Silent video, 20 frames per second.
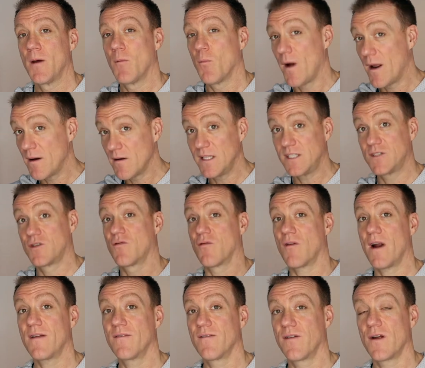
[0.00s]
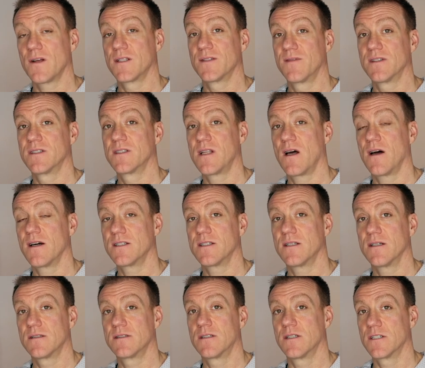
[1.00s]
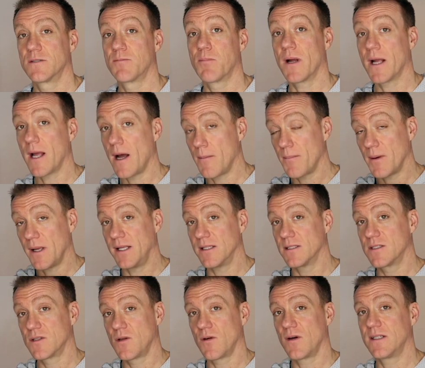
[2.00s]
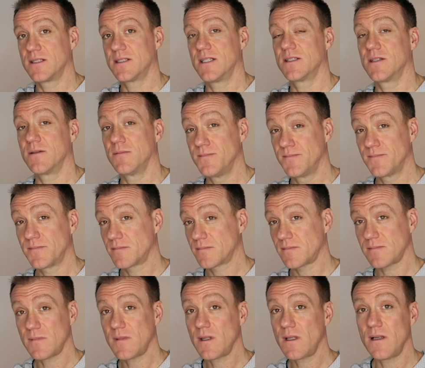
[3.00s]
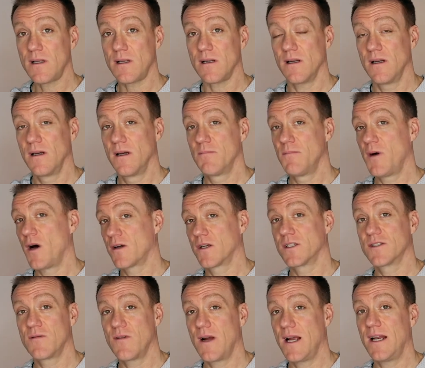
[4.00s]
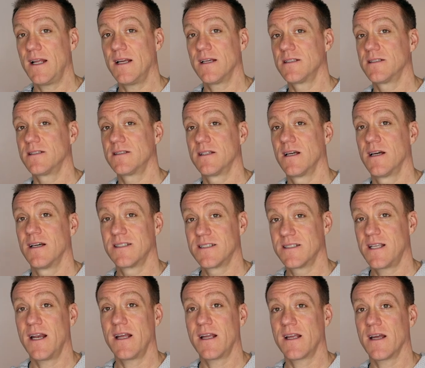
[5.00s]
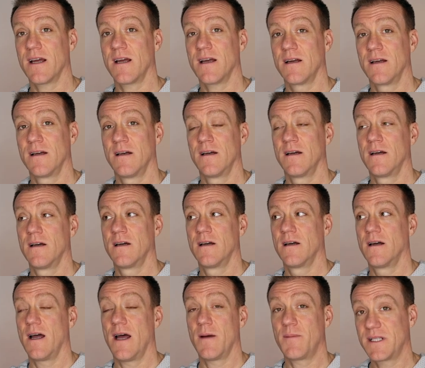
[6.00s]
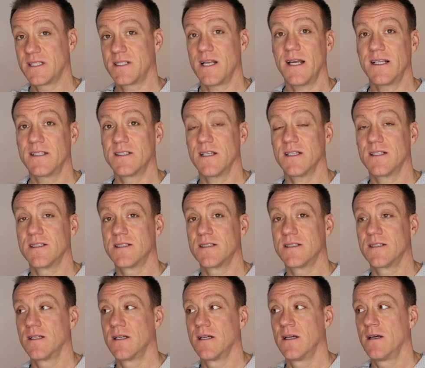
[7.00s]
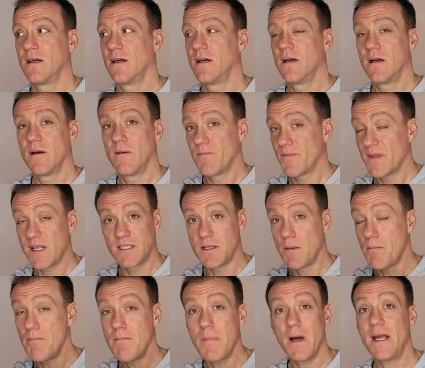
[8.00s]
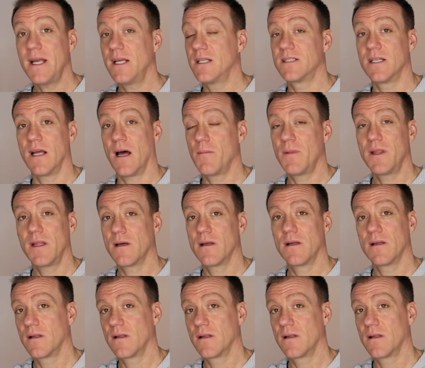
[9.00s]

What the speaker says: when these great philosophers started to spring up in Stoicism, Marcus Aurelius, Seneca, Epictetus, these amazing, I mean,